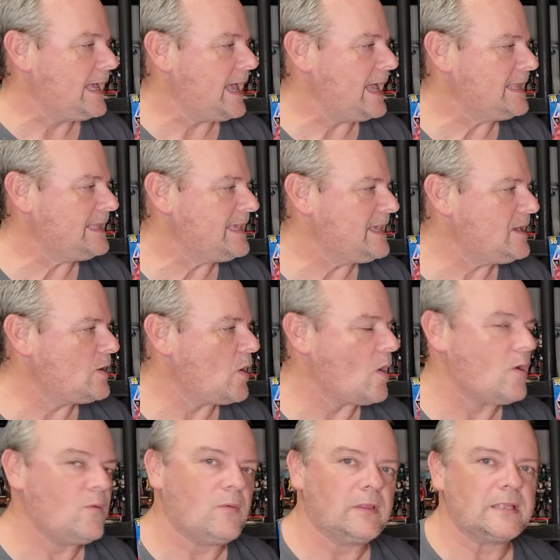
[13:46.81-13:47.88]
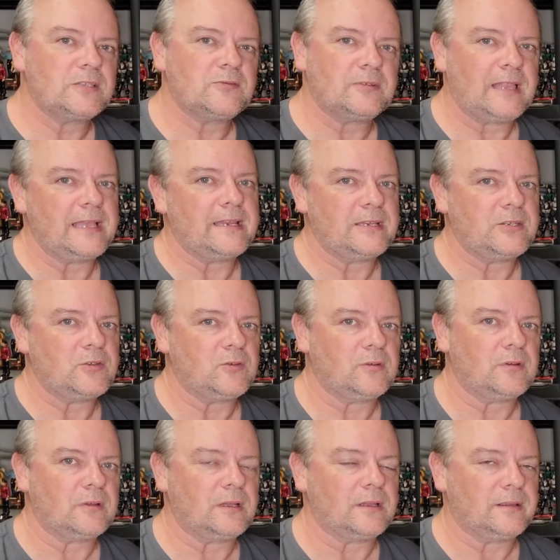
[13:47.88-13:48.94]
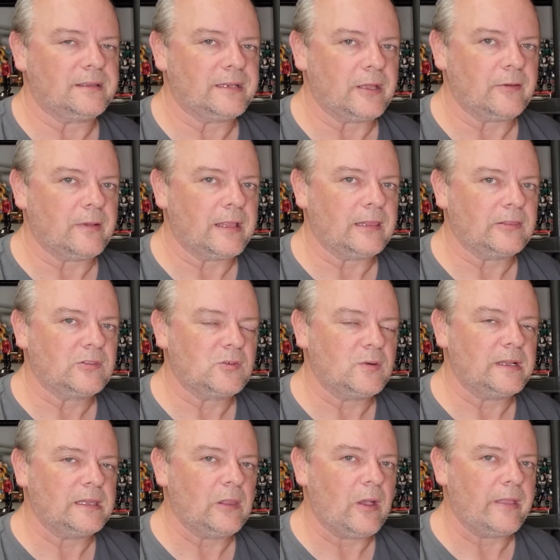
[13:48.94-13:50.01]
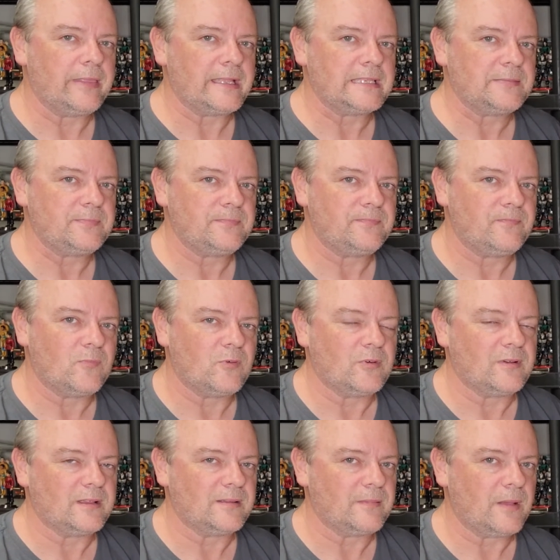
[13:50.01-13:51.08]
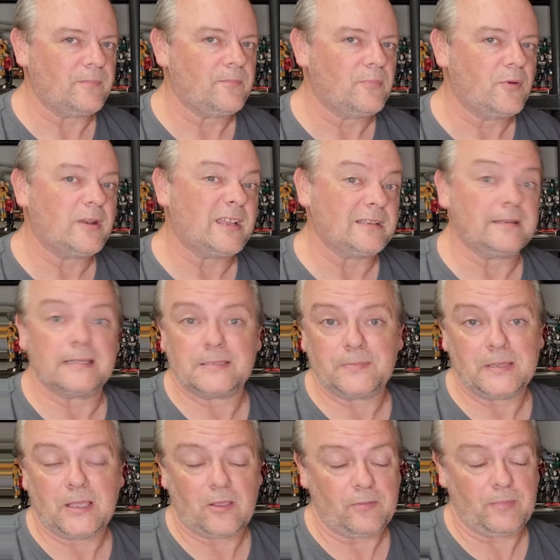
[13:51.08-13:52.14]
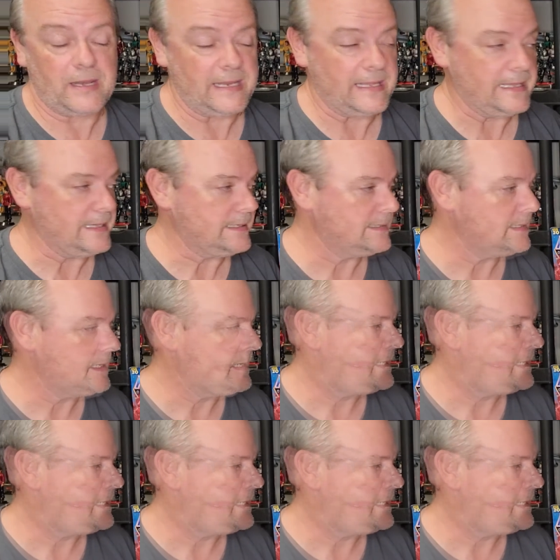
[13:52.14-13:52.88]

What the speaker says: And King Kong, well, it's related to a toy line that's more a product that's been going many years.